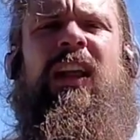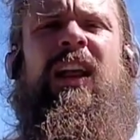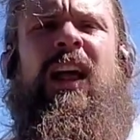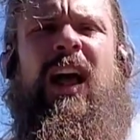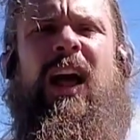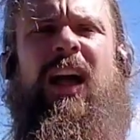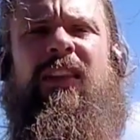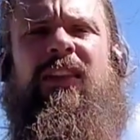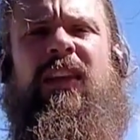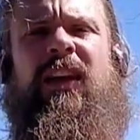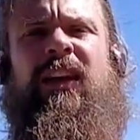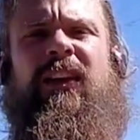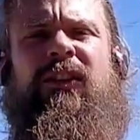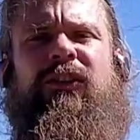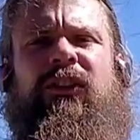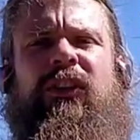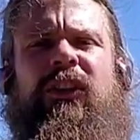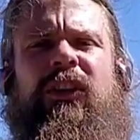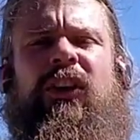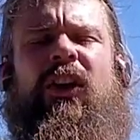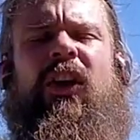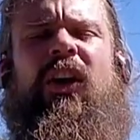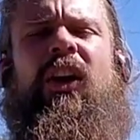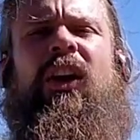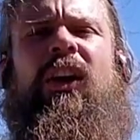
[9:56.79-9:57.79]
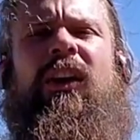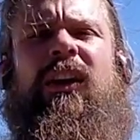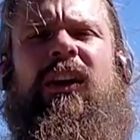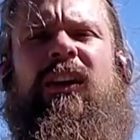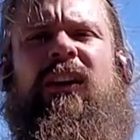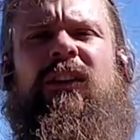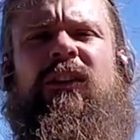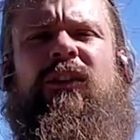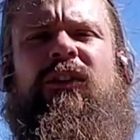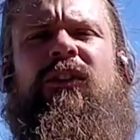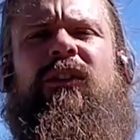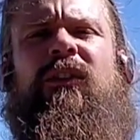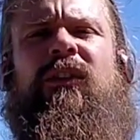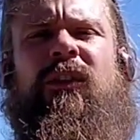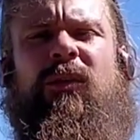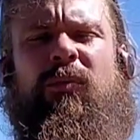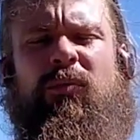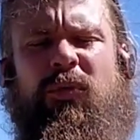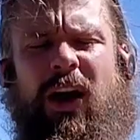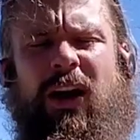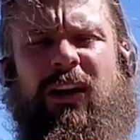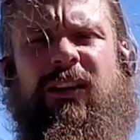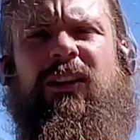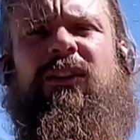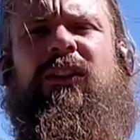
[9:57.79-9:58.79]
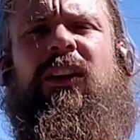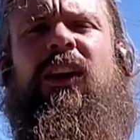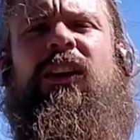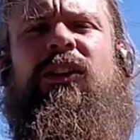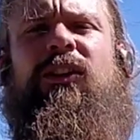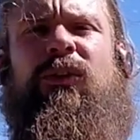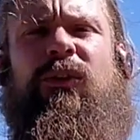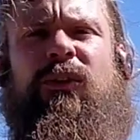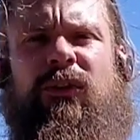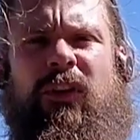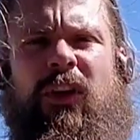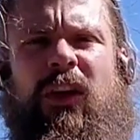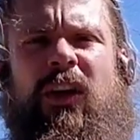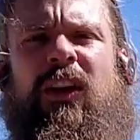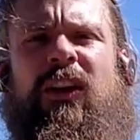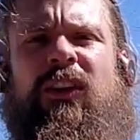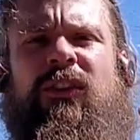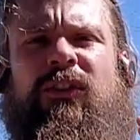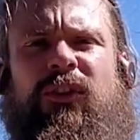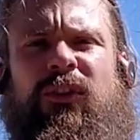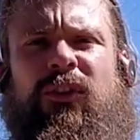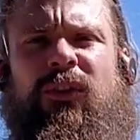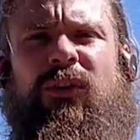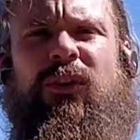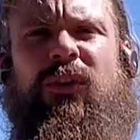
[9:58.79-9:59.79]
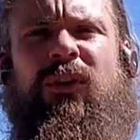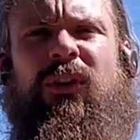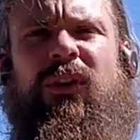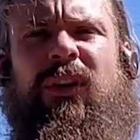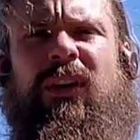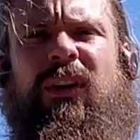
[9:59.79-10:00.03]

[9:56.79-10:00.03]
and then Qigong is the practice I use to